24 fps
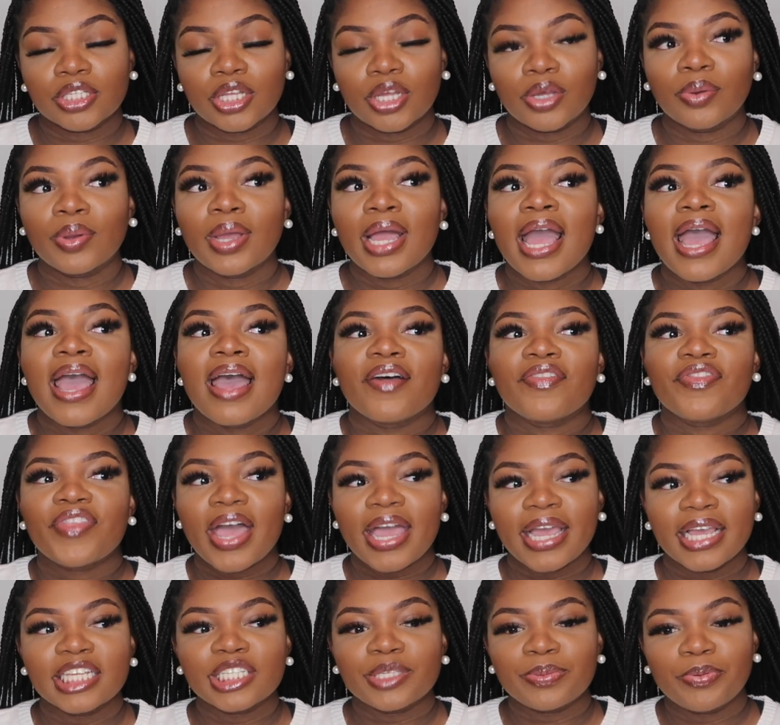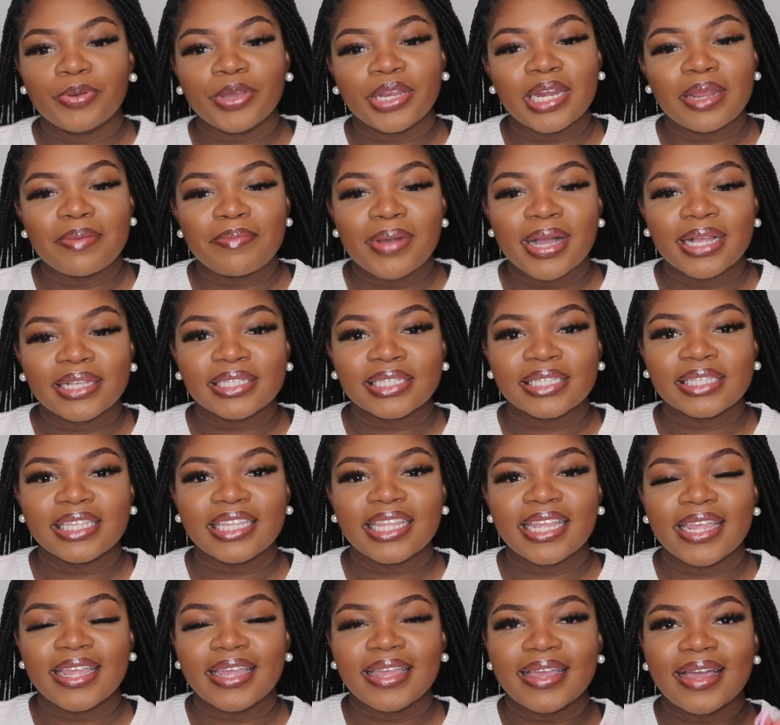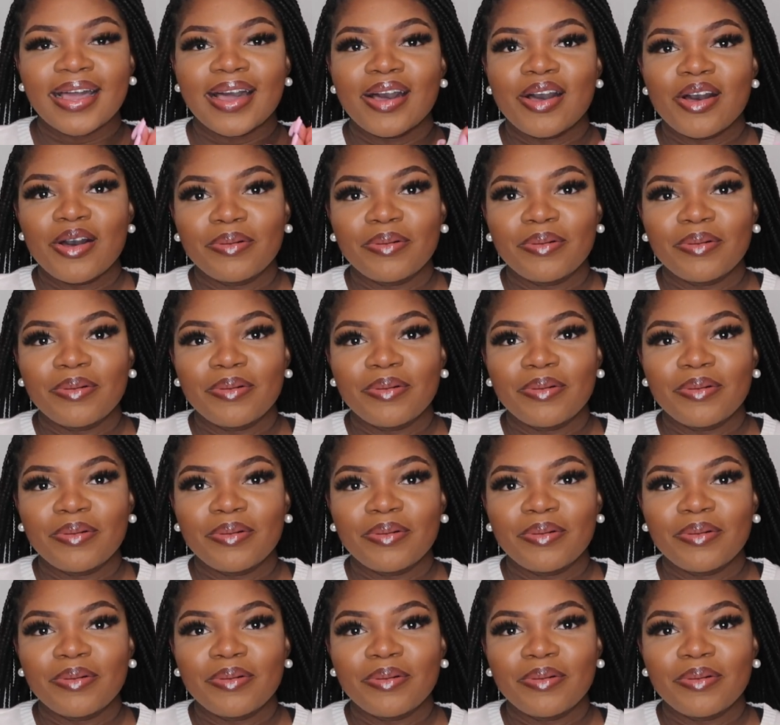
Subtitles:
So that is pretty much the